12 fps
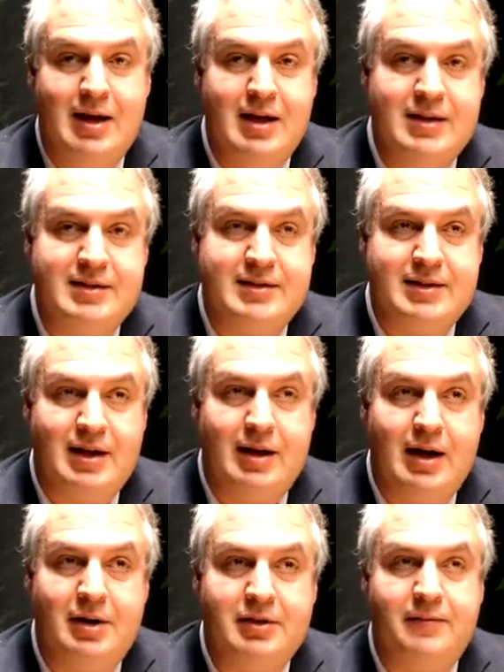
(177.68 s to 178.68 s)
it's uh,
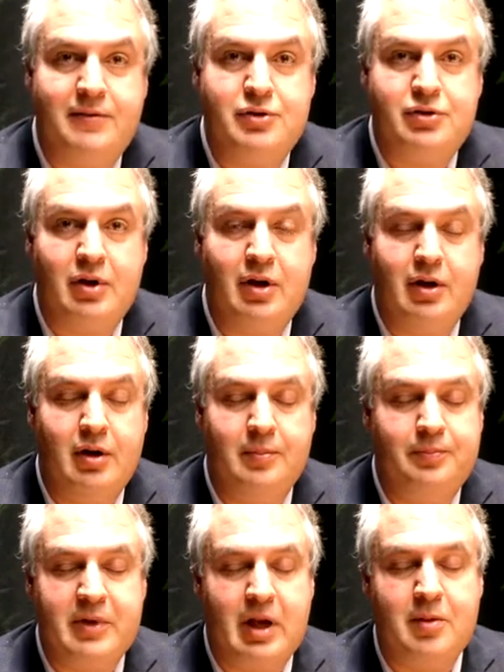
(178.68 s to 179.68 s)
artificial,
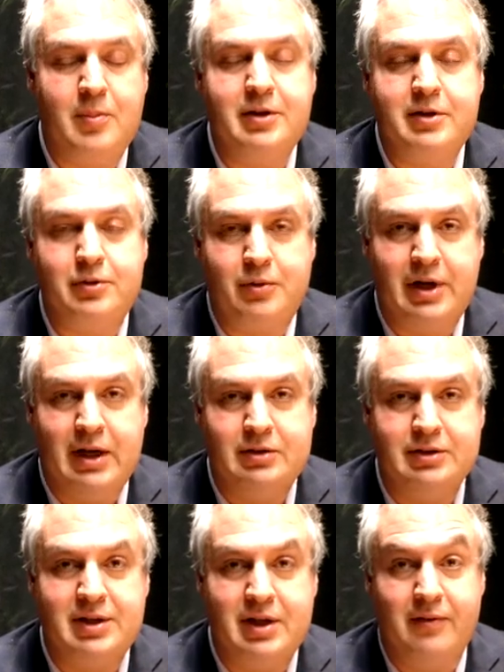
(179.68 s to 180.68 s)
um, augmented
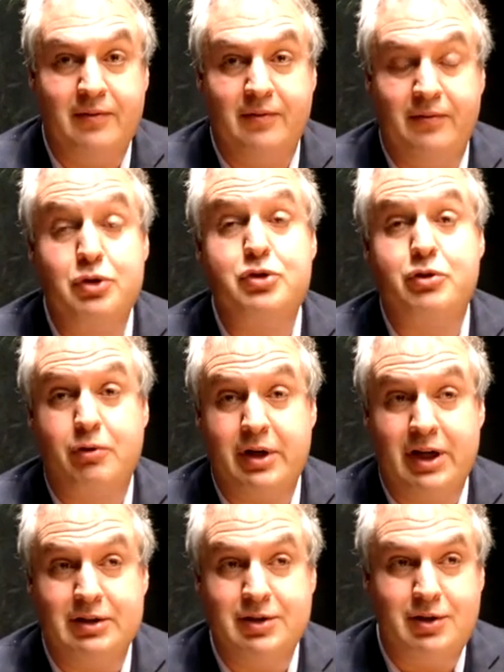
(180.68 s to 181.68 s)
reality, virtual
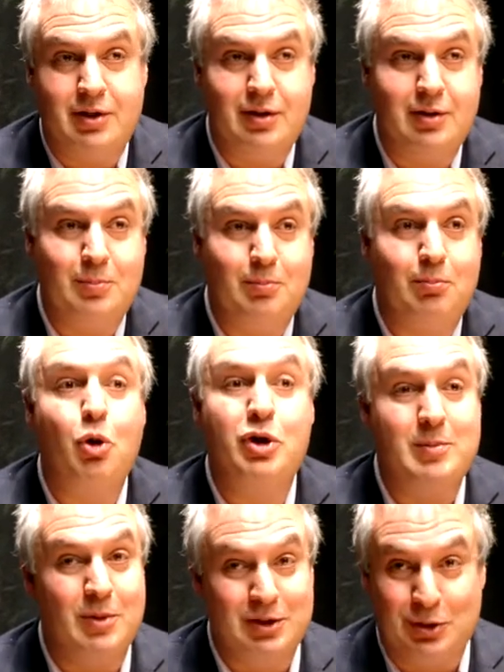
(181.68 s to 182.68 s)
reality,
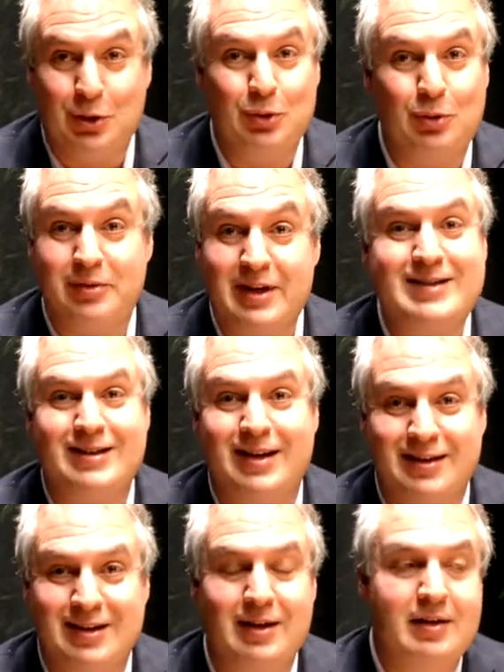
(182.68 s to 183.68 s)
Pokemon Go, things like
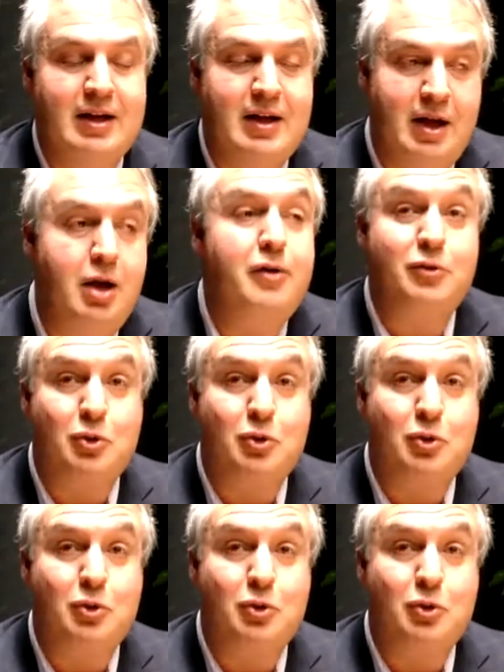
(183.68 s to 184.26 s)
yeah. that. And of